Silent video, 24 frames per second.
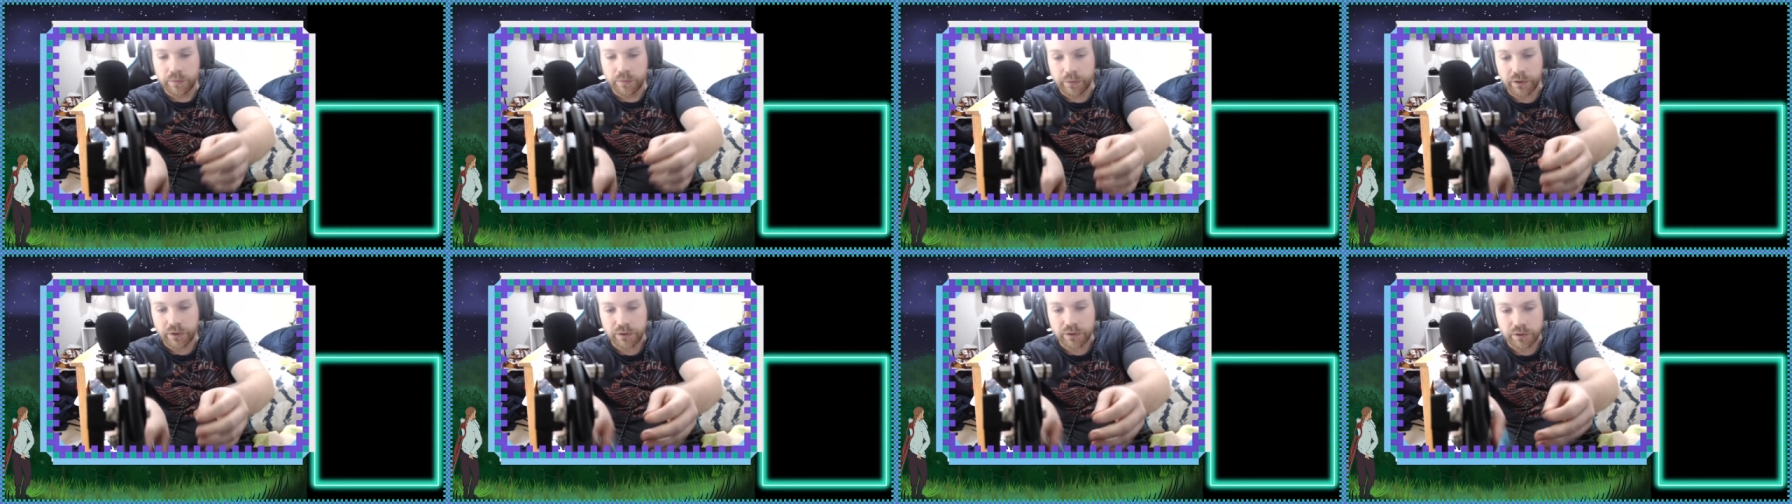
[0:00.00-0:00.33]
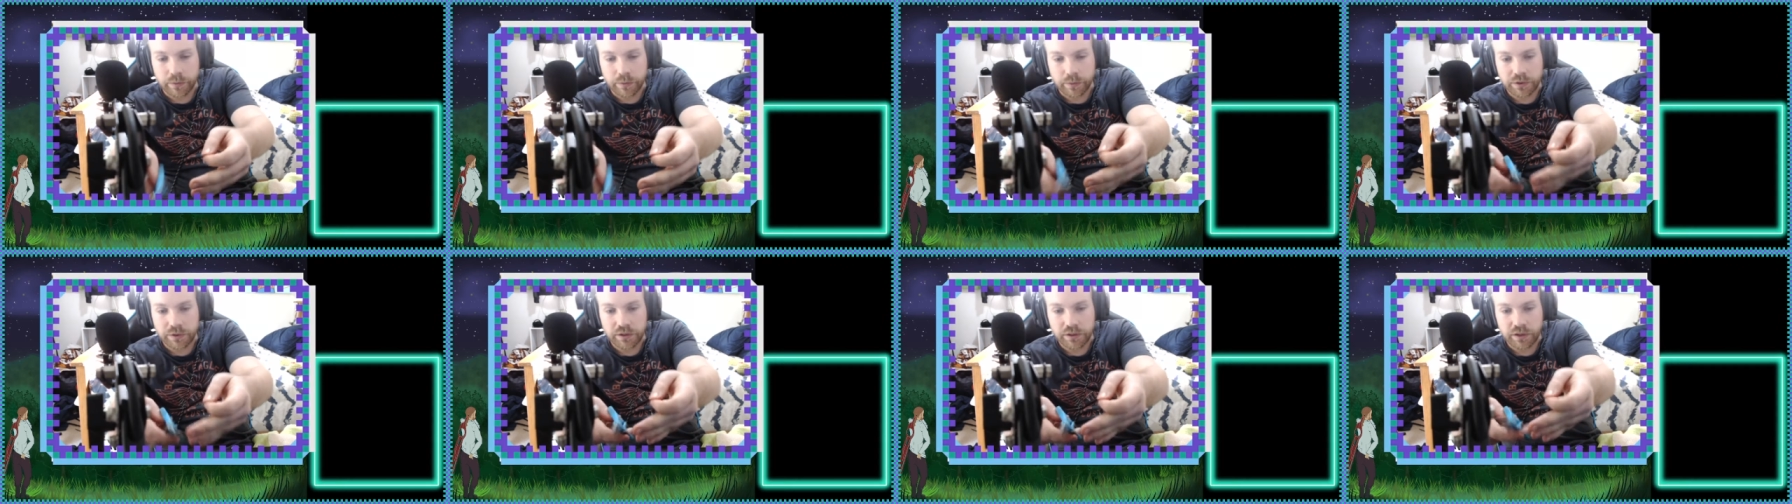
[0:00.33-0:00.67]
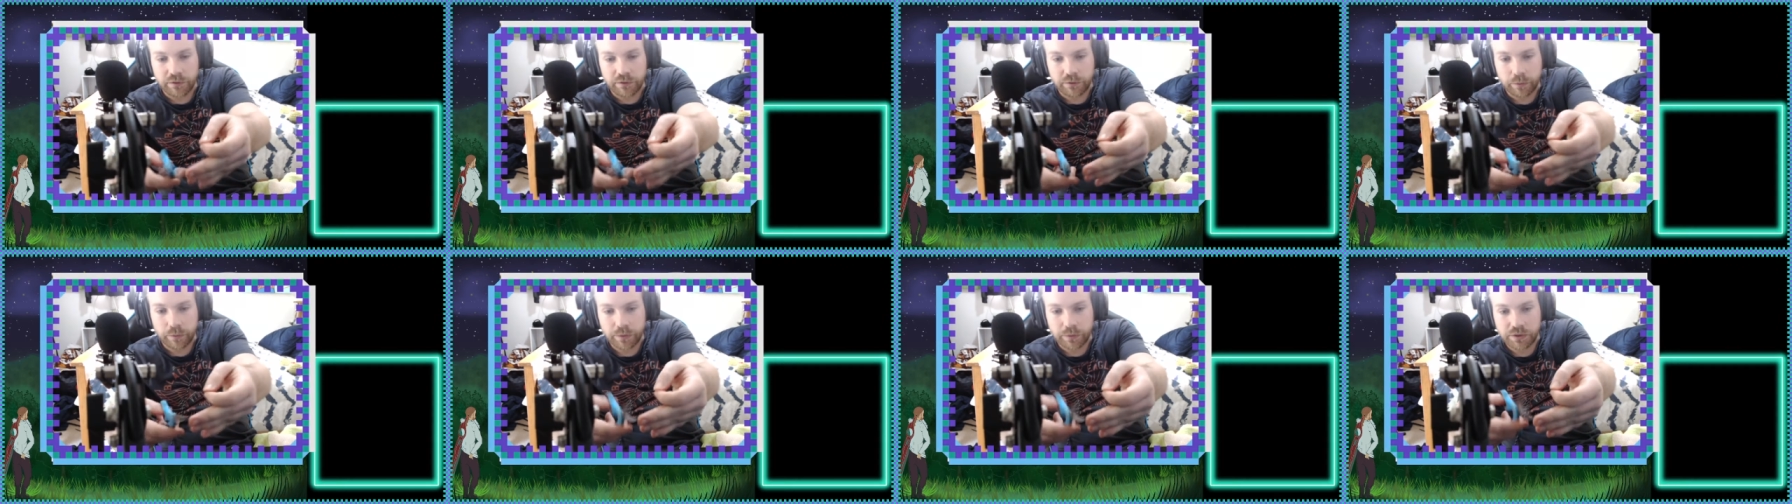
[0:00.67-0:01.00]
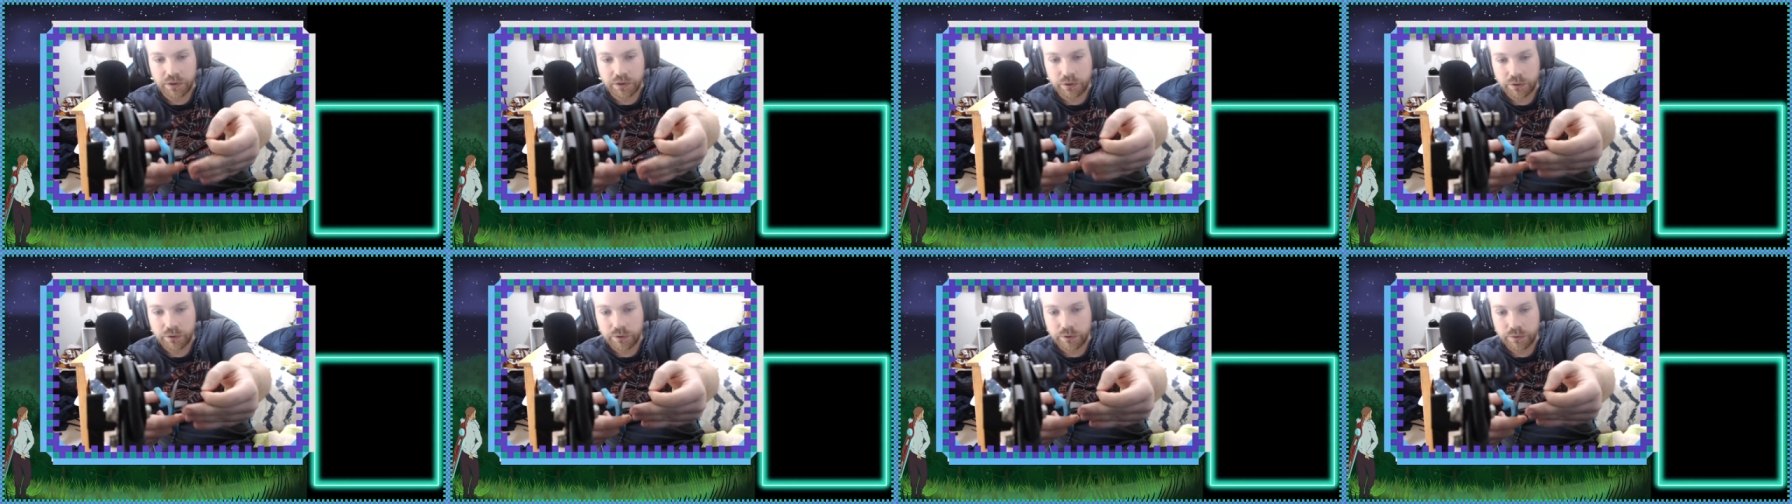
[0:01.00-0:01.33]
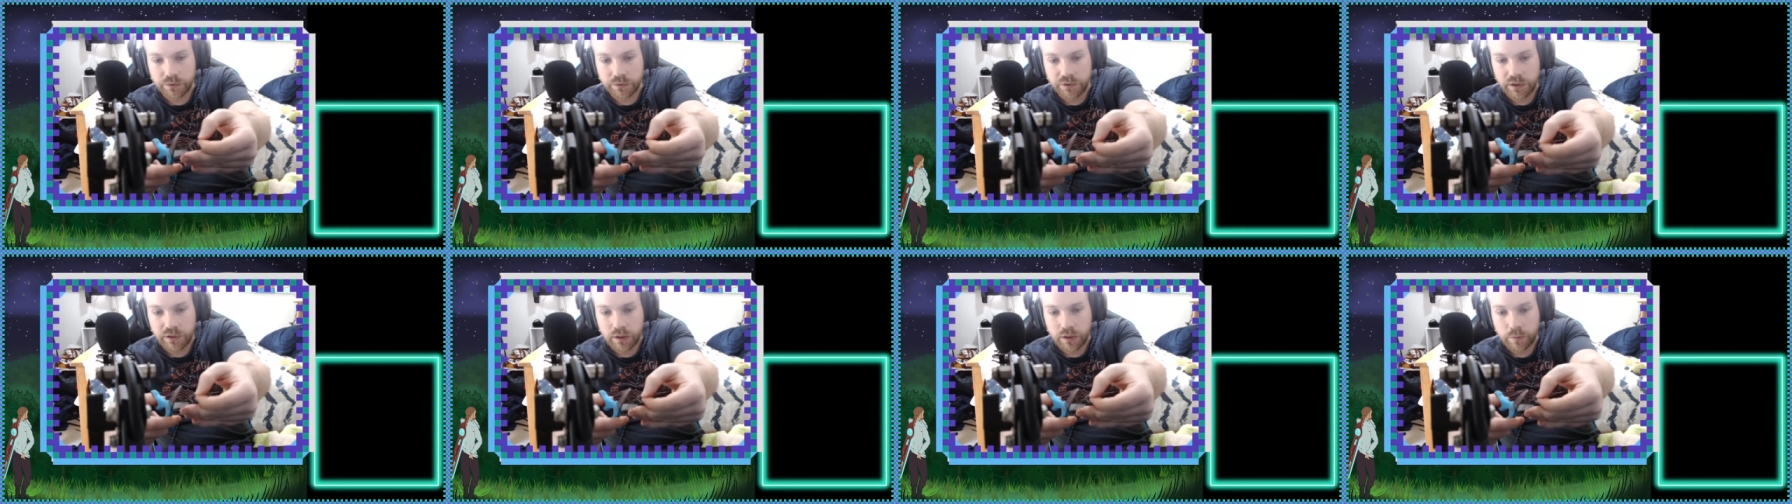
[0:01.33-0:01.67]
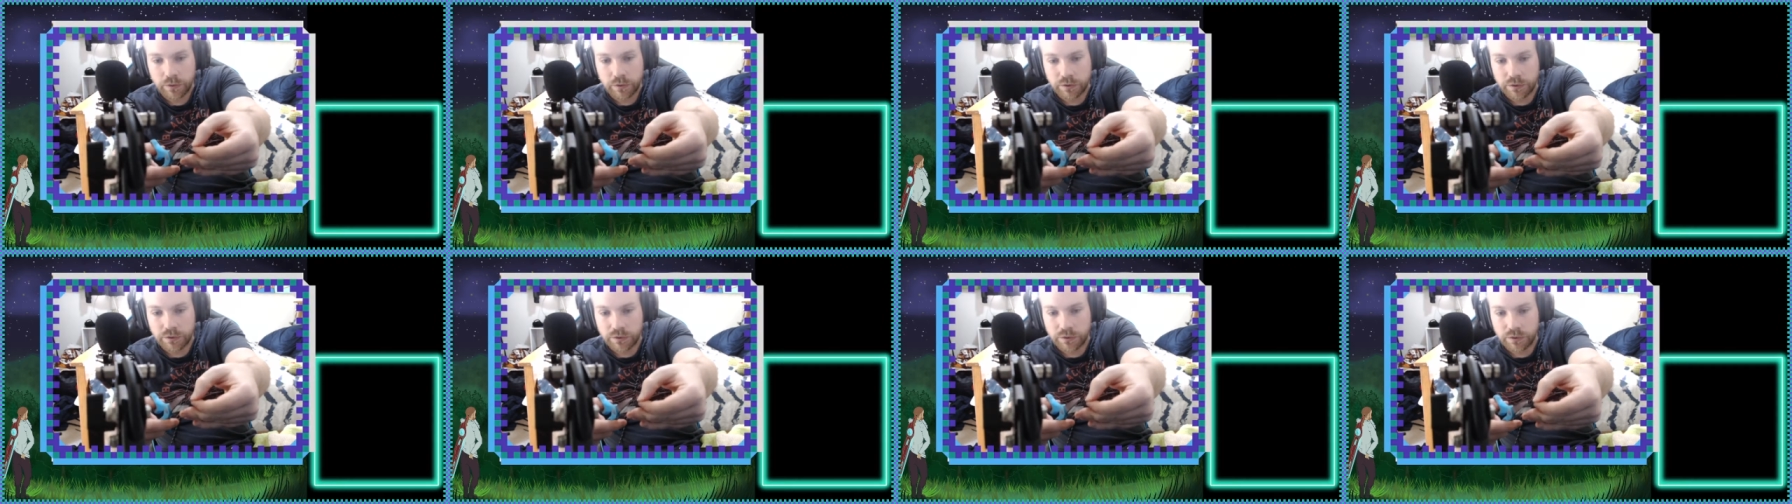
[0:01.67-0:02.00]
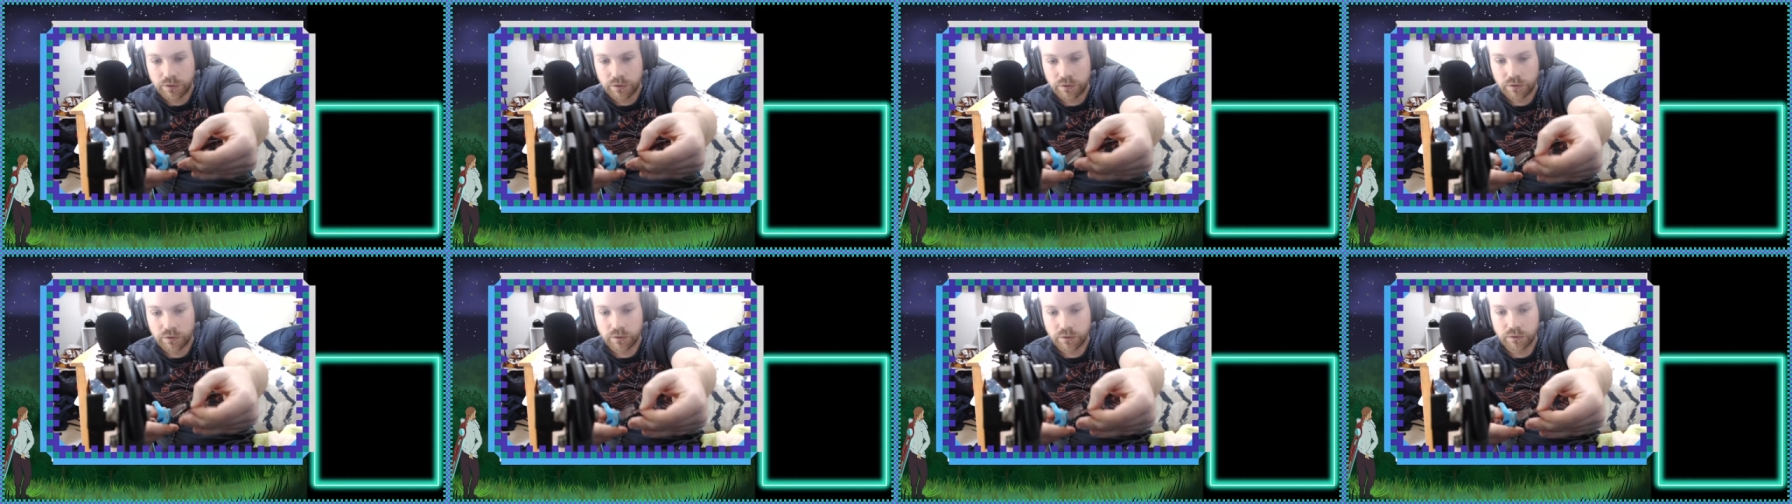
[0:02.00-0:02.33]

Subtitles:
because if the material's damaged